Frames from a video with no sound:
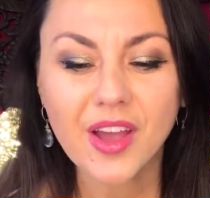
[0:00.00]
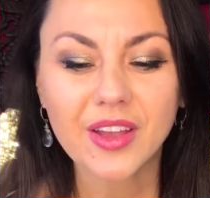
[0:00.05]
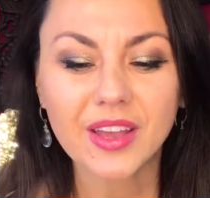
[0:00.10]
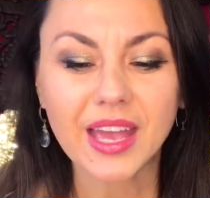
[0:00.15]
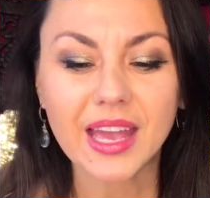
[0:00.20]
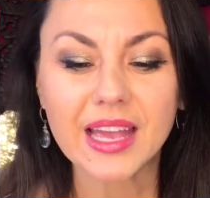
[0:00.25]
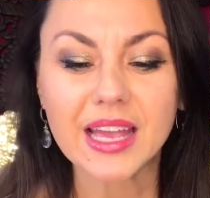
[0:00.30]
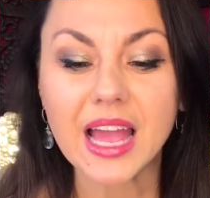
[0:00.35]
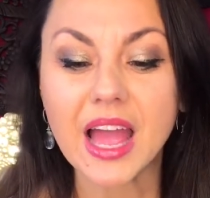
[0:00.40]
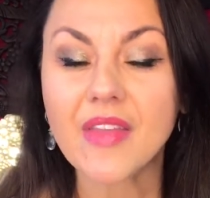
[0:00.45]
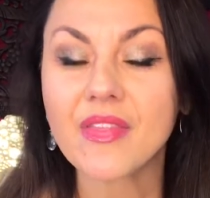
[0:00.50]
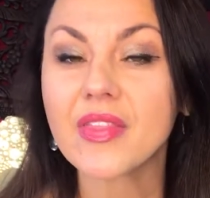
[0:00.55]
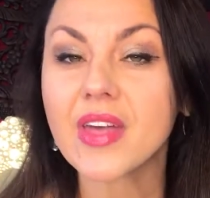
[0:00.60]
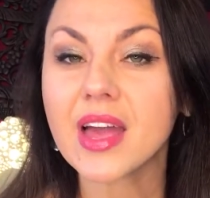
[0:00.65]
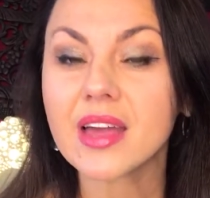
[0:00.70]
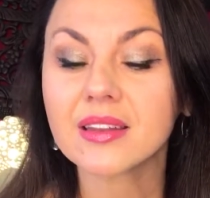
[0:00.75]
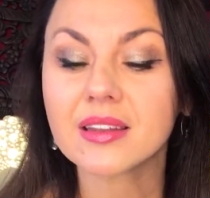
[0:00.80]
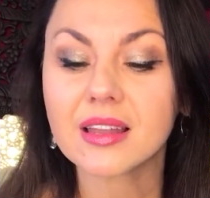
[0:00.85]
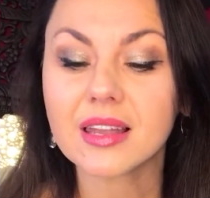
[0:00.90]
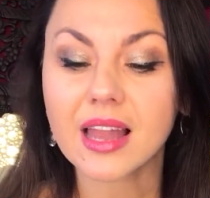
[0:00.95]
Okay, and
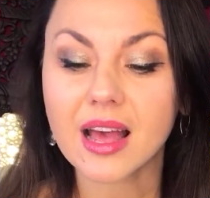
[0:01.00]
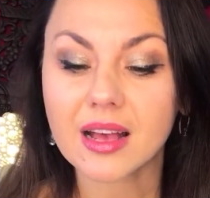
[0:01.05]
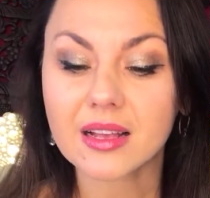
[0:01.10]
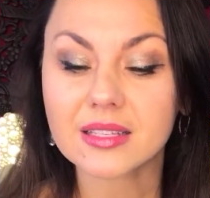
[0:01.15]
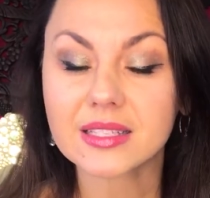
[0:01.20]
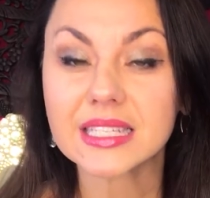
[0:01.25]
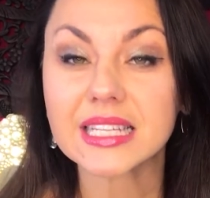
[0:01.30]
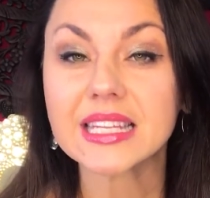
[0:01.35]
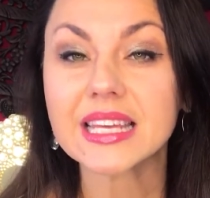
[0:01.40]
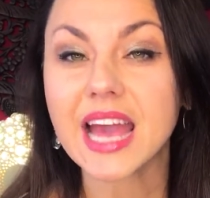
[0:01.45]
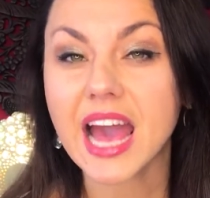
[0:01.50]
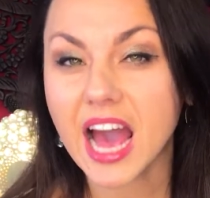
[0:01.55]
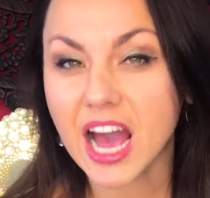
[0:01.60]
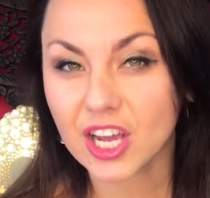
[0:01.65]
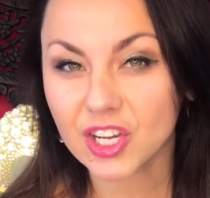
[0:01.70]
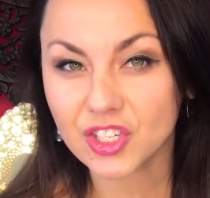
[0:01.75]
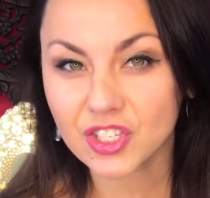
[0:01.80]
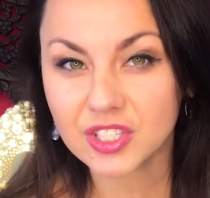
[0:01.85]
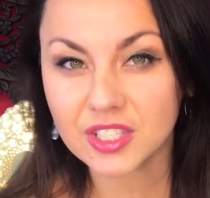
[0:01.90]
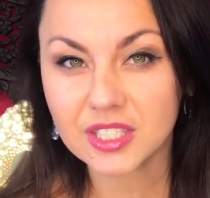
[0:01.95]
then lastly, the
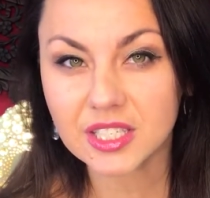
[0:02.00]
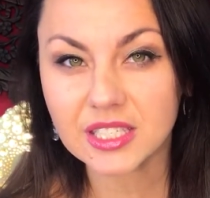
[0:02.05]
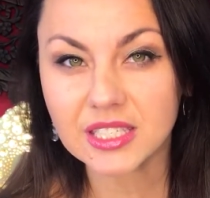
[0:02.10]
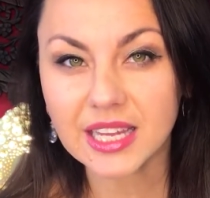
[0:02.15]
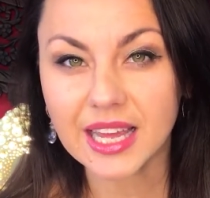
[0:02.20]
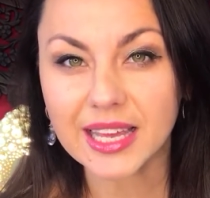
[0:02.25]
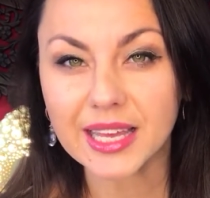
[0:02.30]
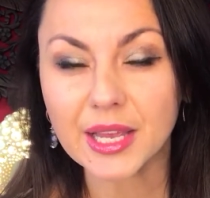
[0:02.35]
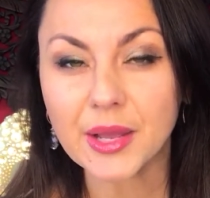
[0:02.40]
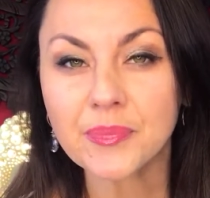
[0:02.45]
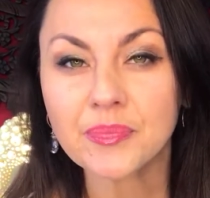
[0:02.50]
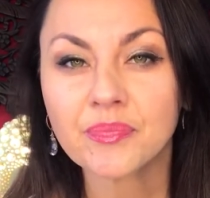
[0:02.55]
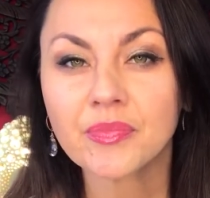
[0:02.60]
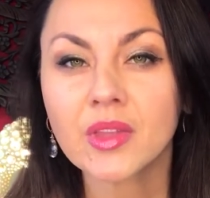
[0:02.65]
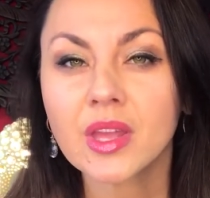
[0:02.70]
actions to take.